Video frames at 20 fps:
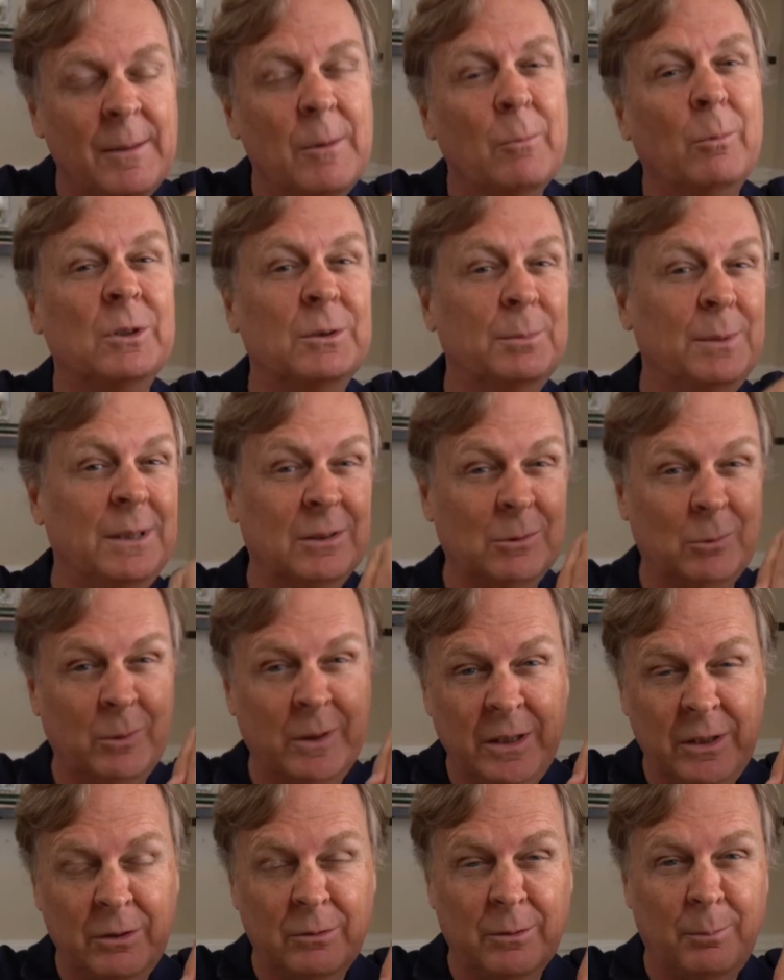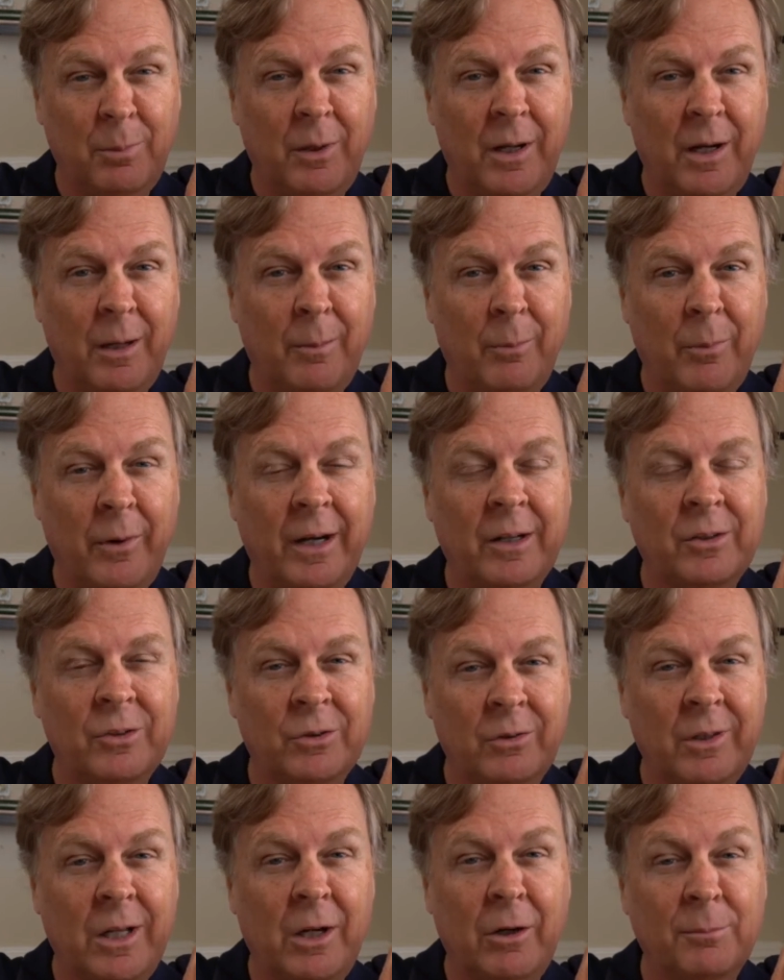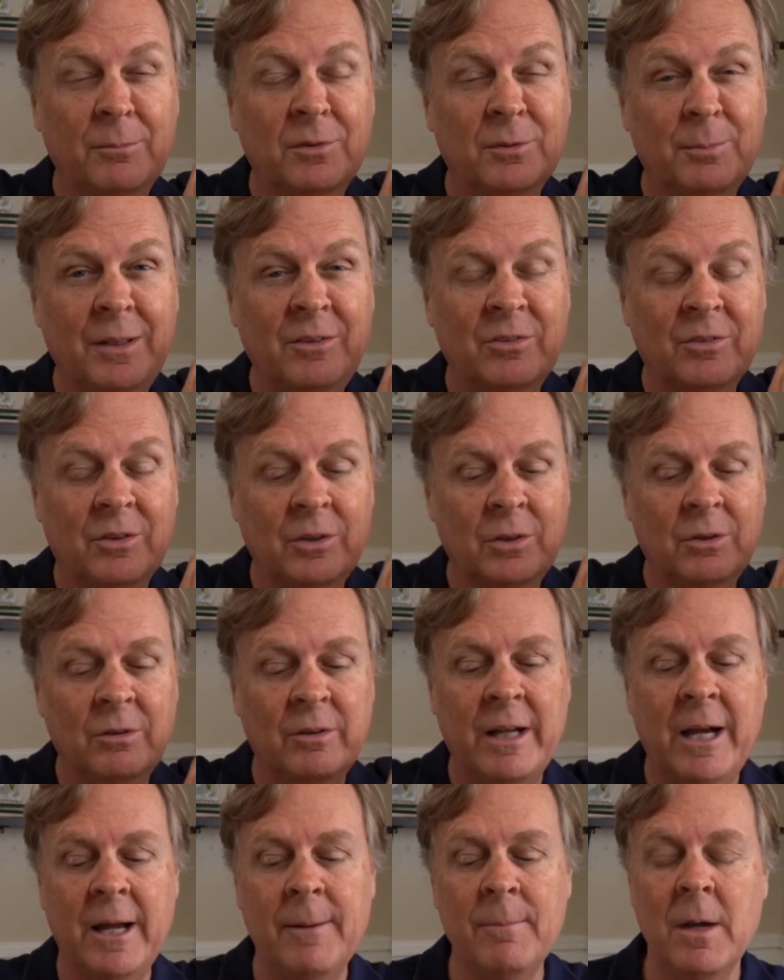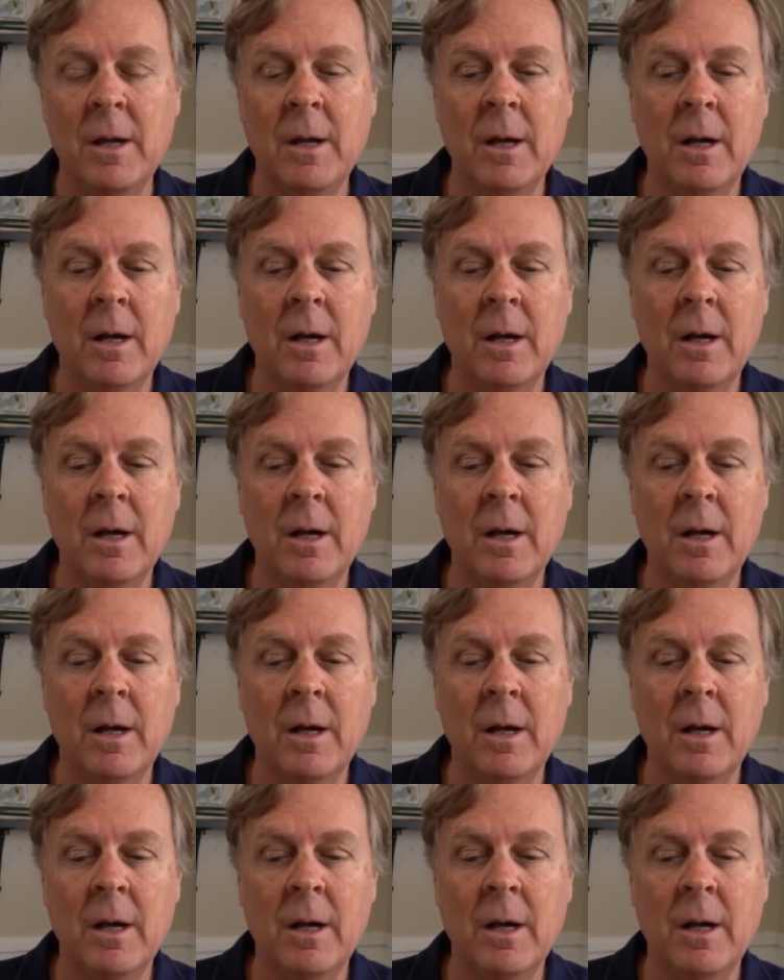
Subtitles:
which means that we need to apply our brake to allow him space to do that,